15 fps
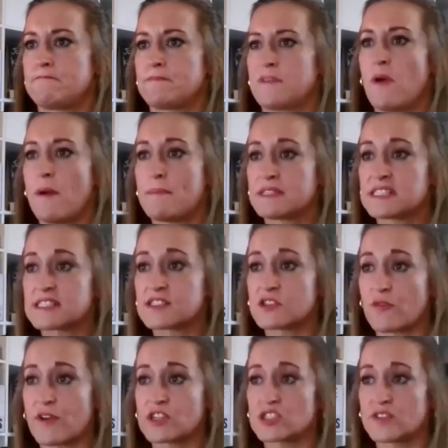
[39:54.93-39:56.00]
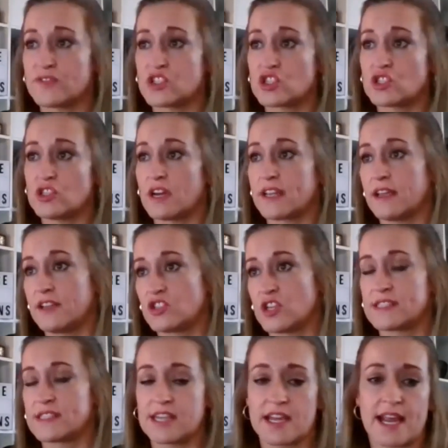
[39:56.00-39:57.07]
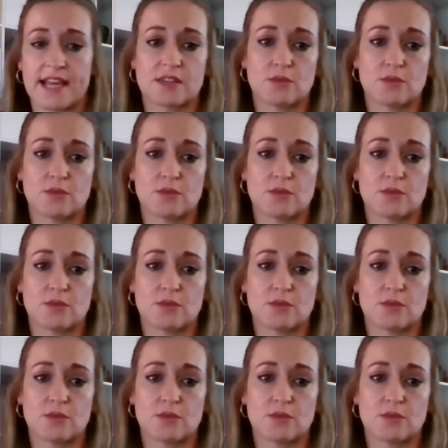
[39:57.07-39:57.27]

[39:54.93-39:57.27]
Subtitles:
if my business is not registered with a GST, okay,